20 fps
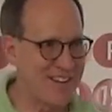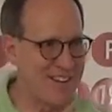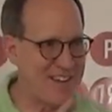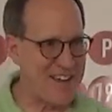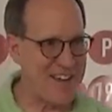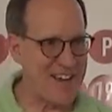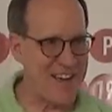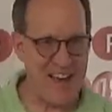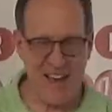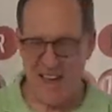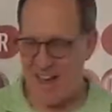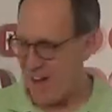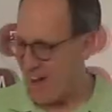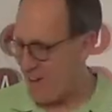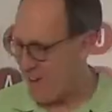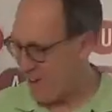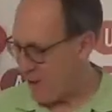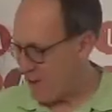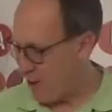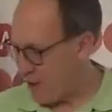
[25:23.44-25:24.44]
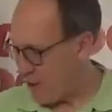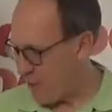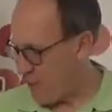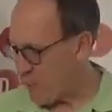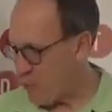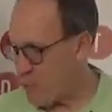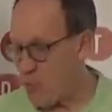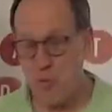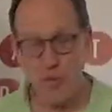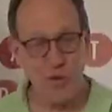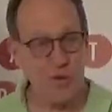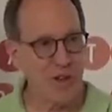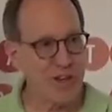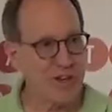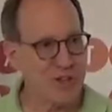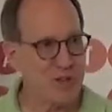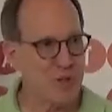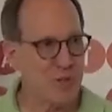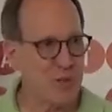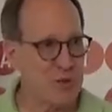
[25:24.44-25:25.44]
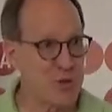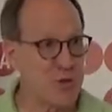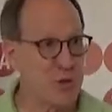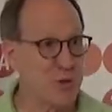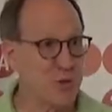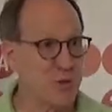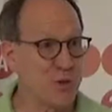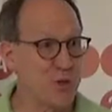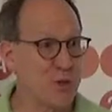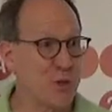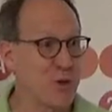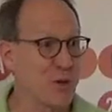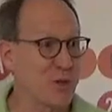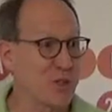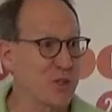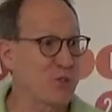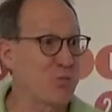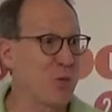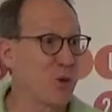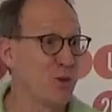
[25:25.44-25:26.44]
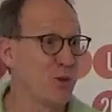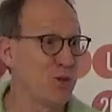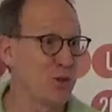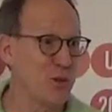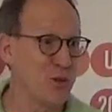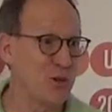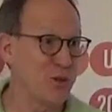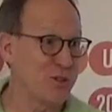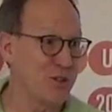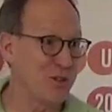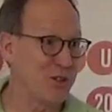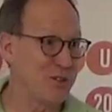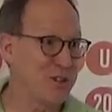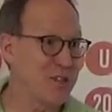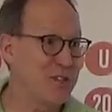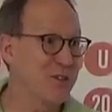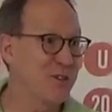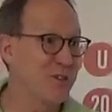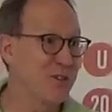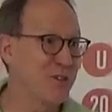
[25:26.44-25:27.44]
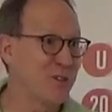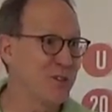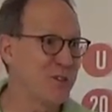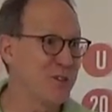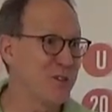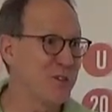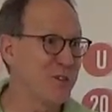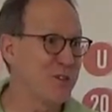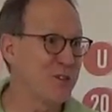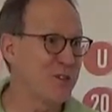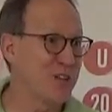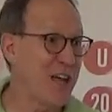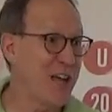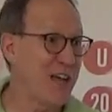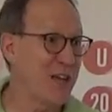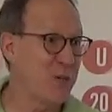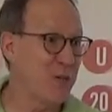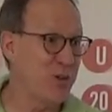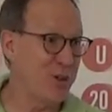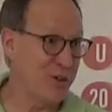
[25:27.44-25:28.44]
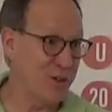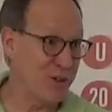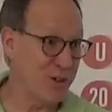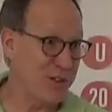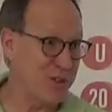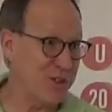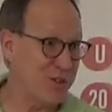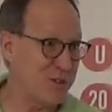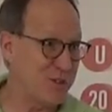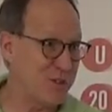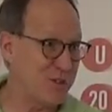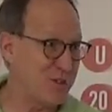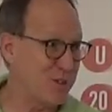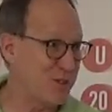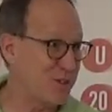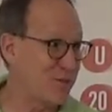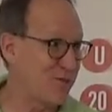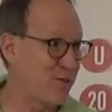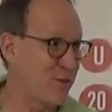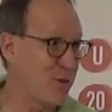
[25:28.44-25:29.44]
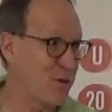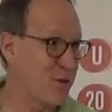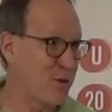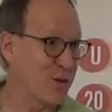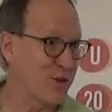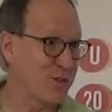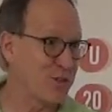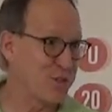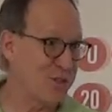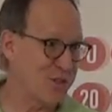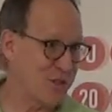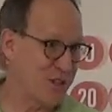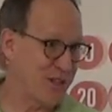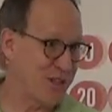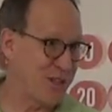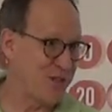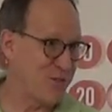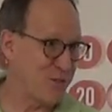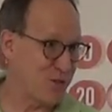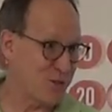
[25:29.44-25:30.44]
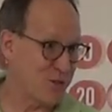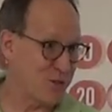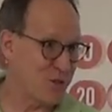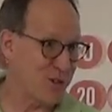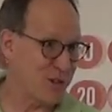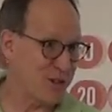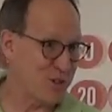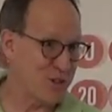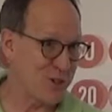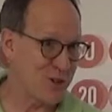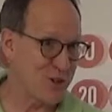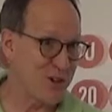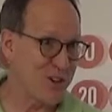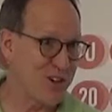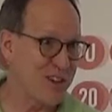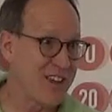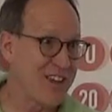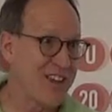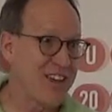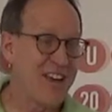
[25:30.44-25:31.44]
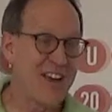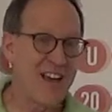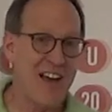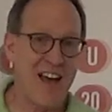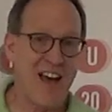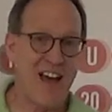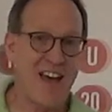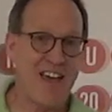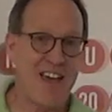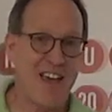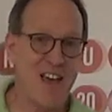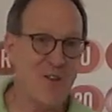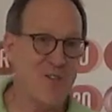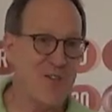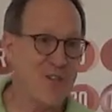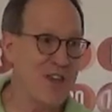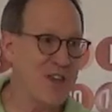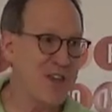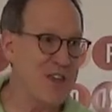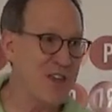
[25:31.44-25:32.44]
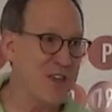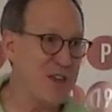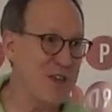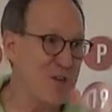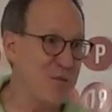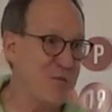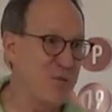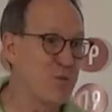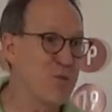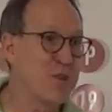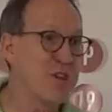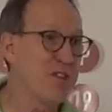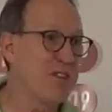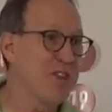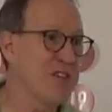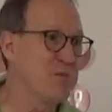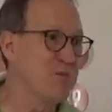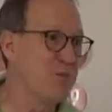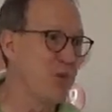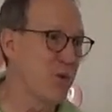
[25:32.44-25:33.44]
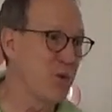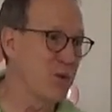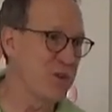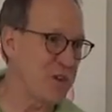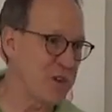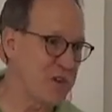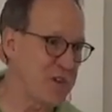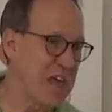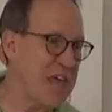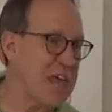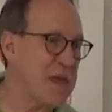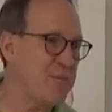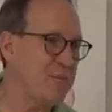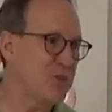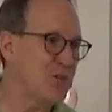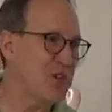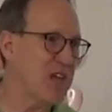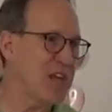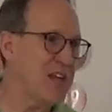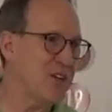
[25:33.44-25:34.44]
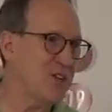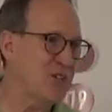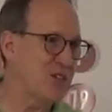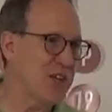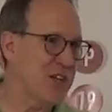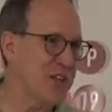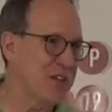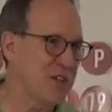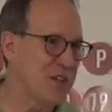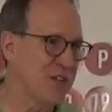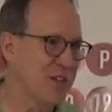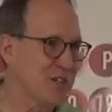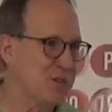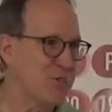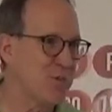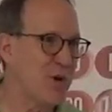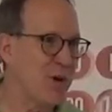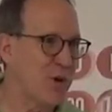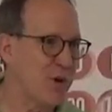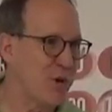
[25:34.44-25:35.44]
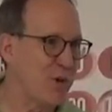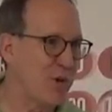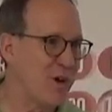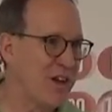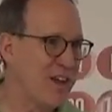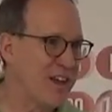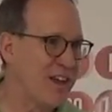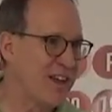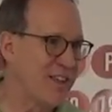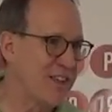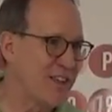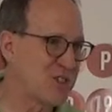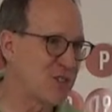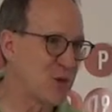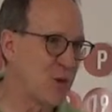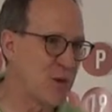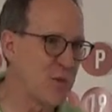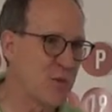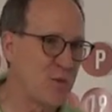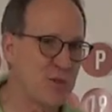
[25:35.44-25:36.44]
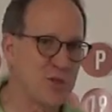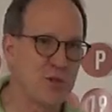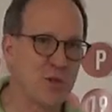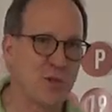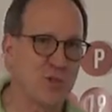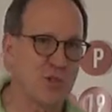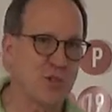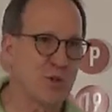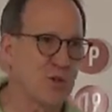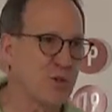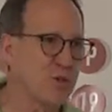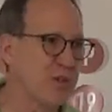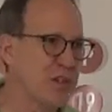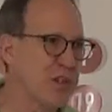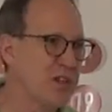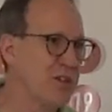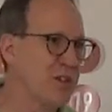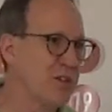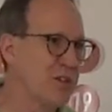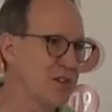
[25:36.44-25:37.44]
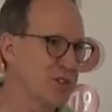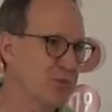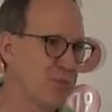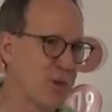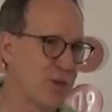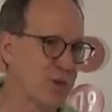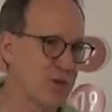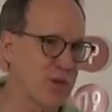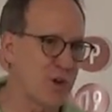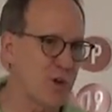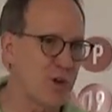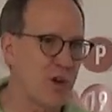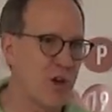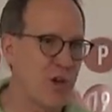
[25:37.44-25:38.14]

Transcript: Aha! If you would like to reduce your exposure to legal liabilities for your existing infrastructure, I have a really important game-changing gizmo that's going to reduce your legal exposure.